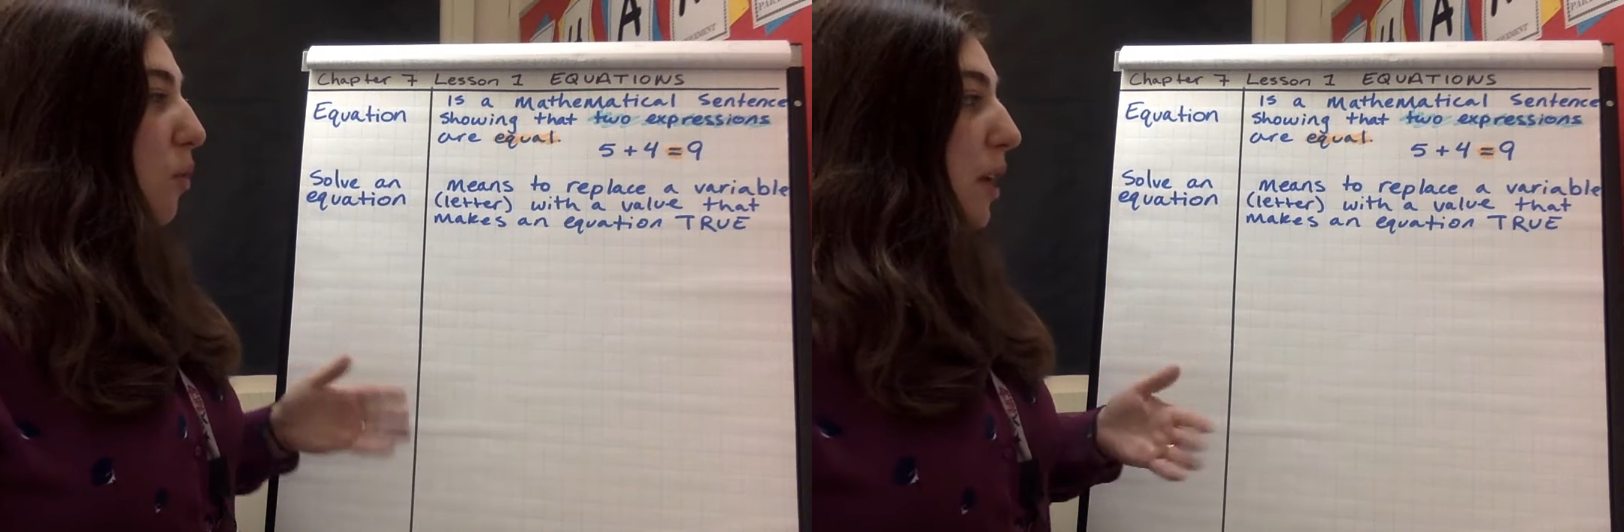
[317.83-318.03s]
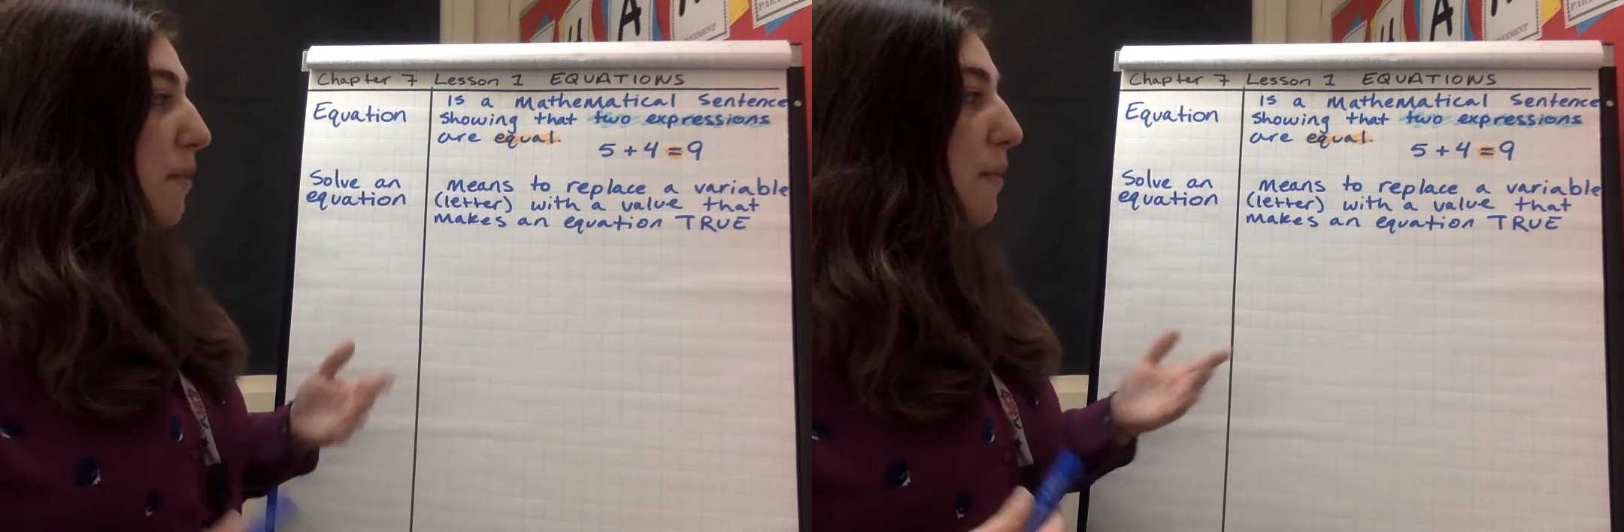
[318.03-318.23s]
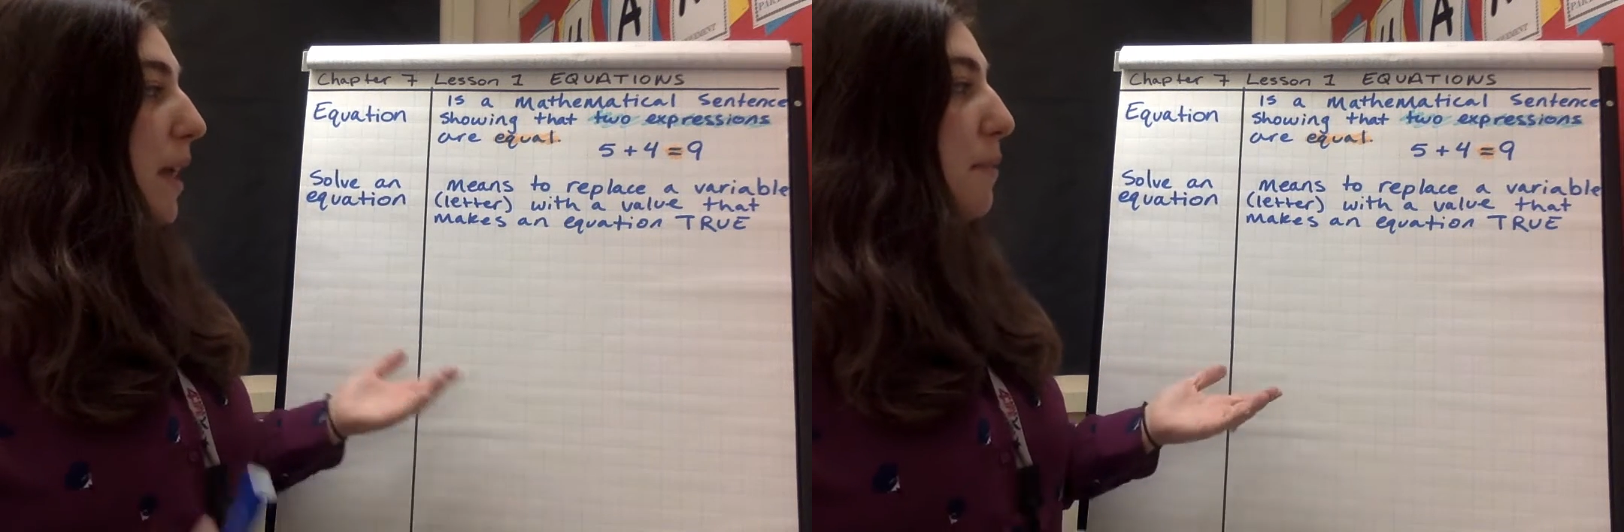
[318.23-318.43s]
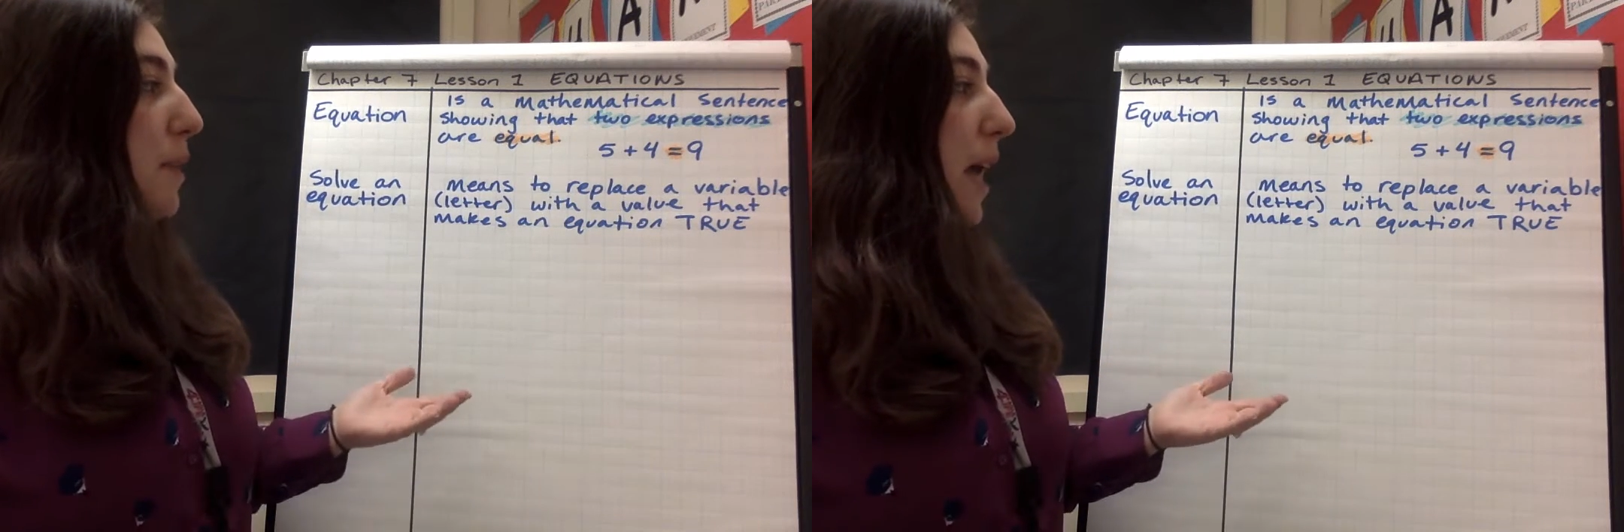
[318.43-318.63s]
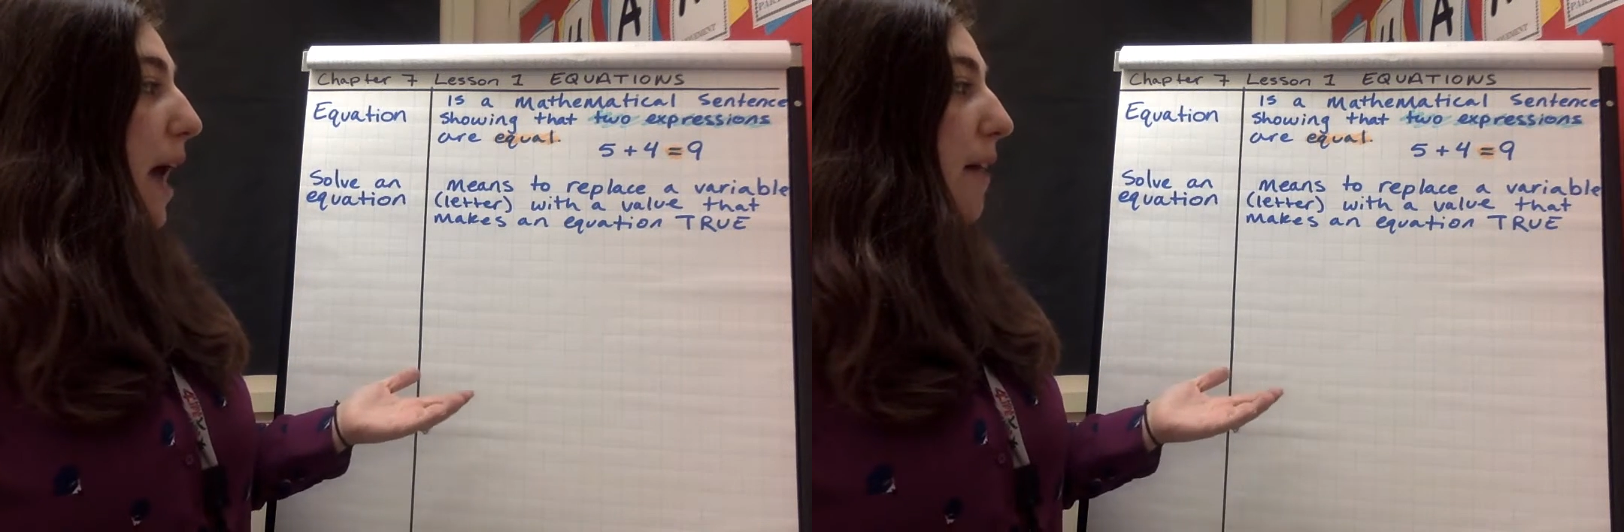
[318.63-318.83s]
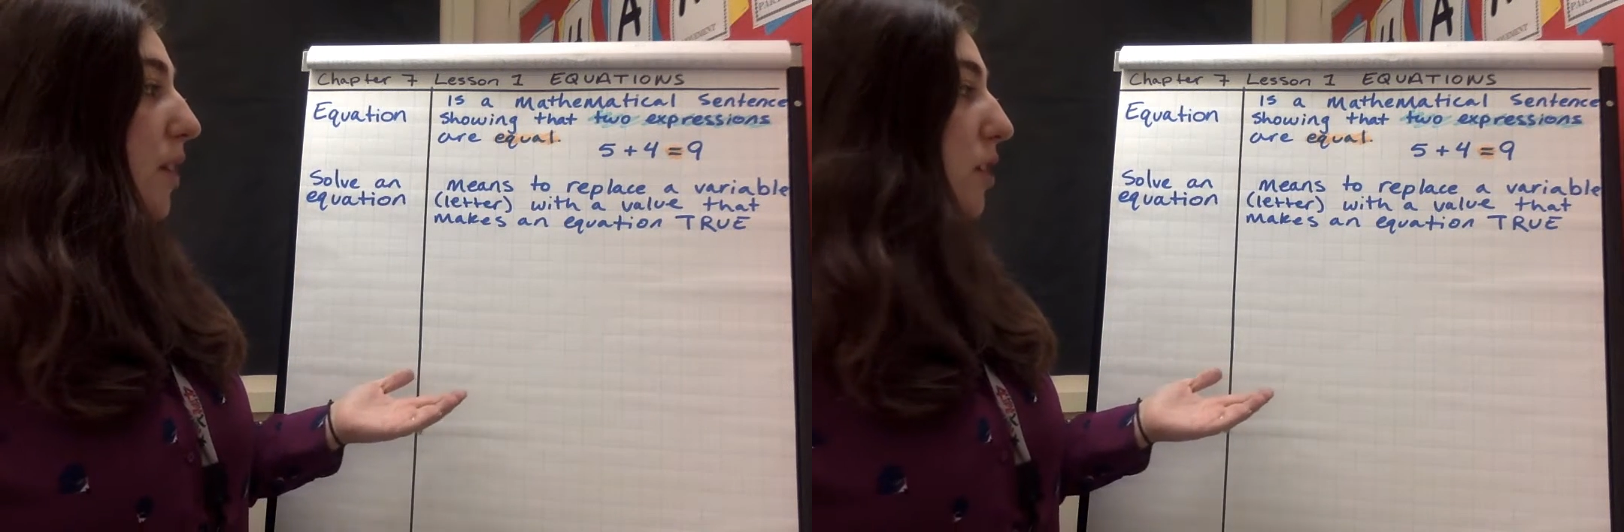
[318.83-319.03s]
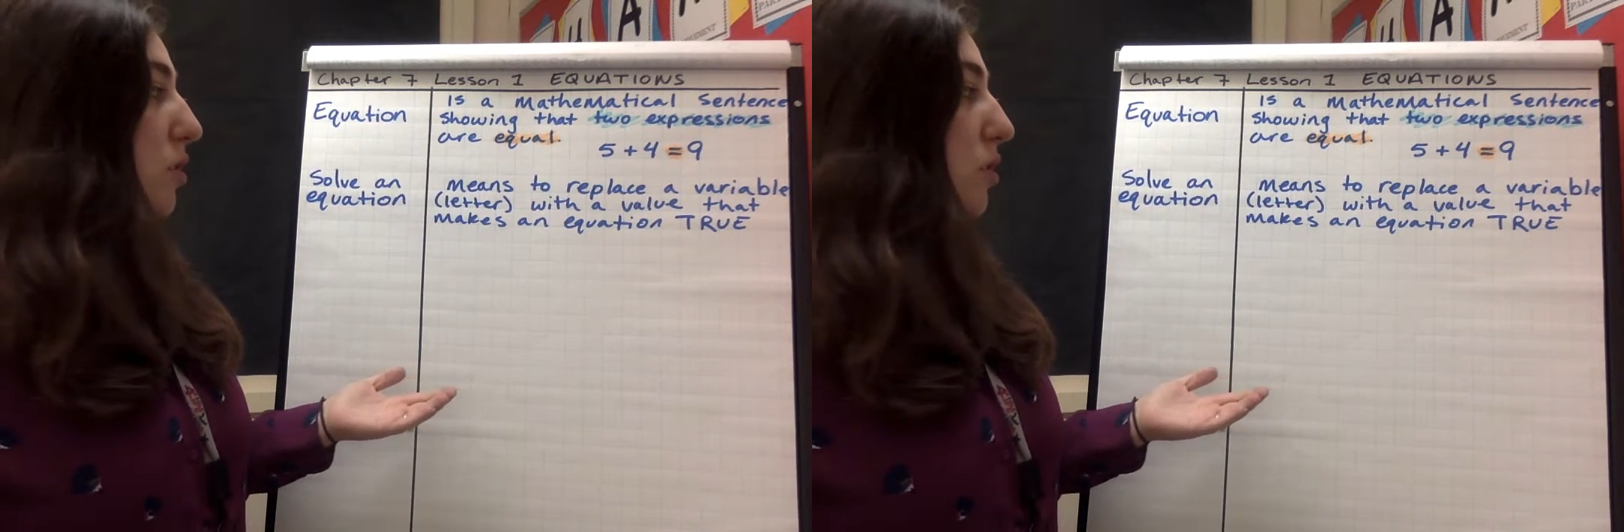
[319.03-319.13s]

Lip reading: we may be having